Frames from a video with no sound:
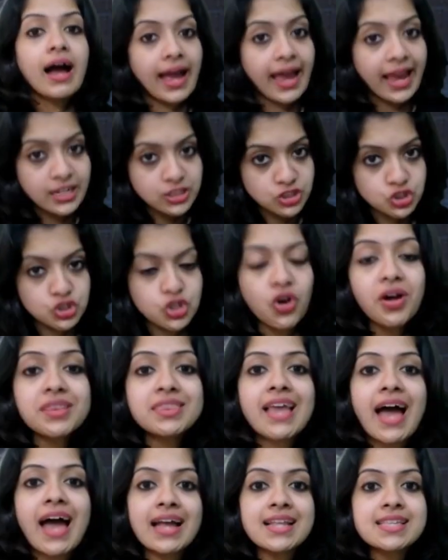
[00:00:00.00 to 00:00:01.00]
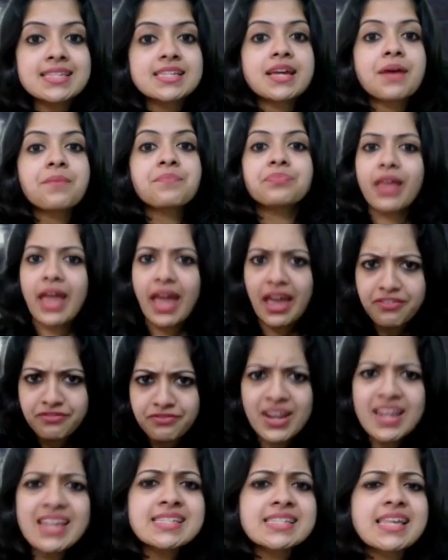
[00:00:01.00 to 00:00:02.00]
ensure that
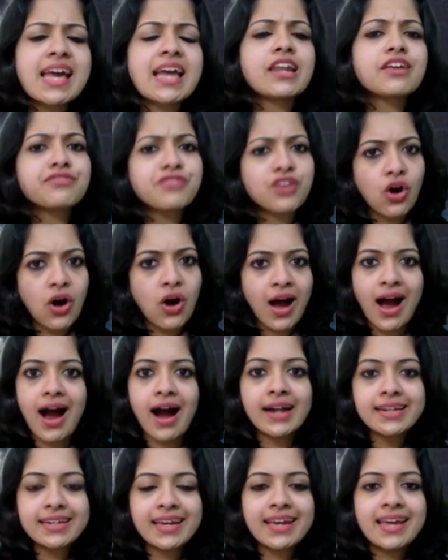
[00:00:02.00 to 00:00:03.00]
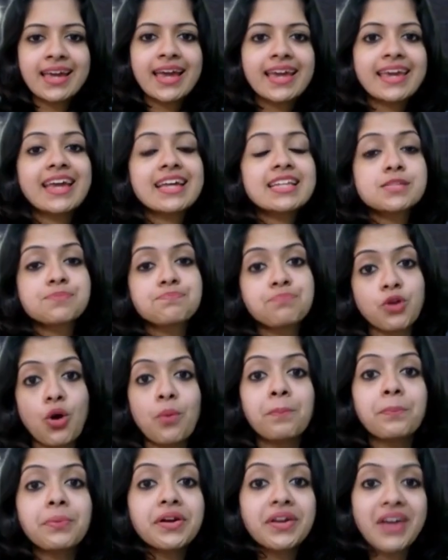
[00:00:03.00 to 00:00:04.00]
every cell of your heart gets
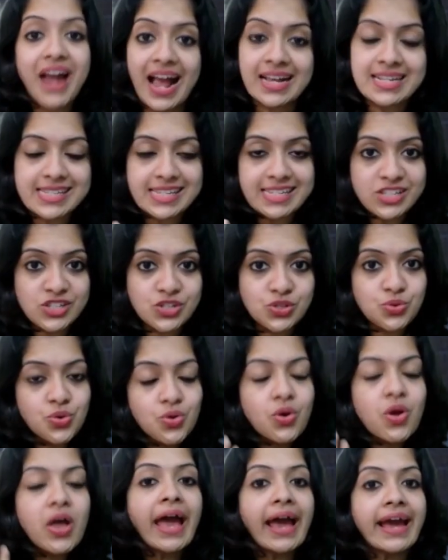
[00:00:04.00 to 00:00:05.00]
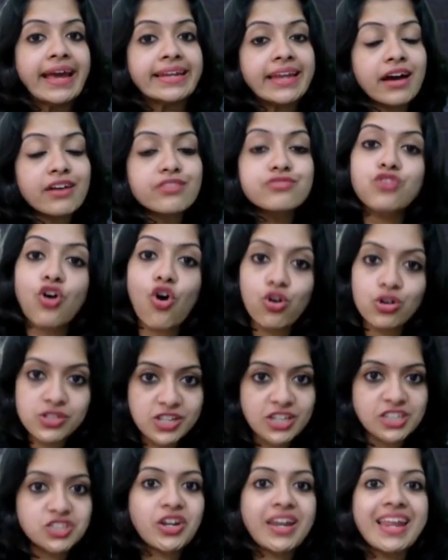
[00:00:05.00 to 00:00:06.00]
proper access to enough
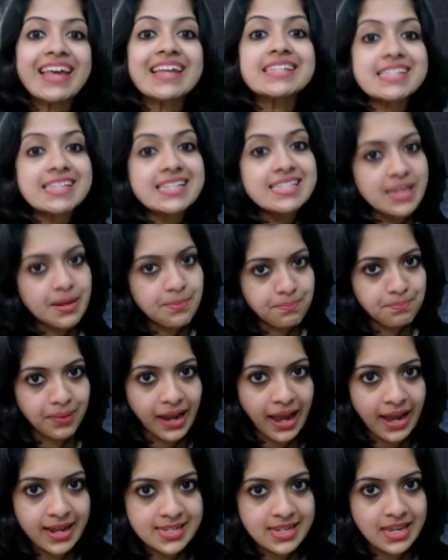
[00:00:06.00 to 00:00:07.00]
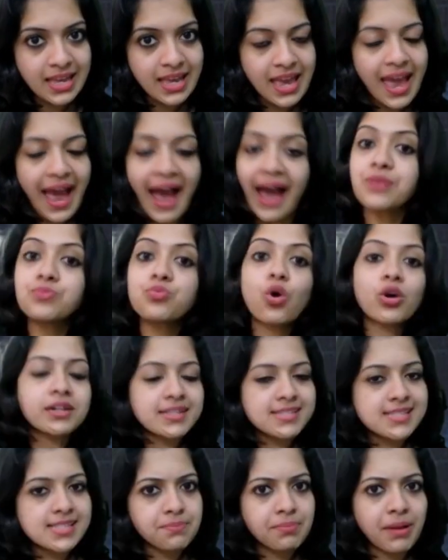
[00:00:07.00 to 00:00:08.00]
oxygenated blood. And what
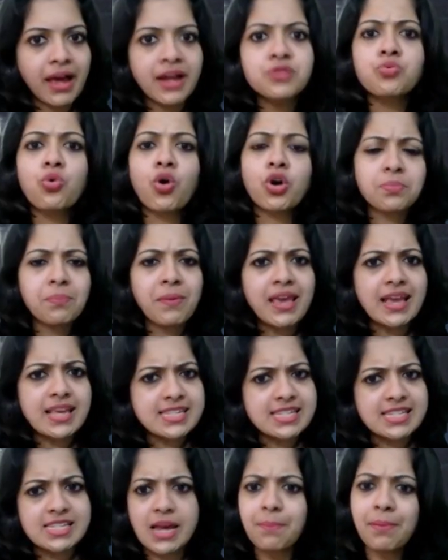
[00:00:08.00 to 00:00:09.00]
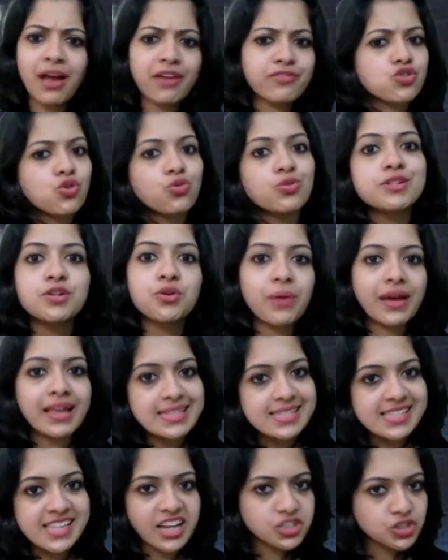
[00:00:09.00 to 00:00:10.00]
is the blood? What makes it up? I've told you in
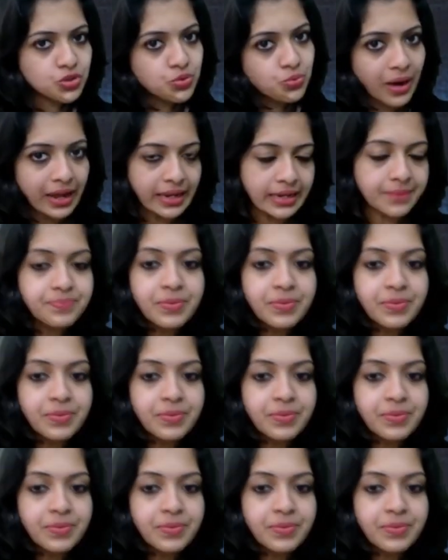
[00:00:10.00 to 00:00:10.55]
session 1.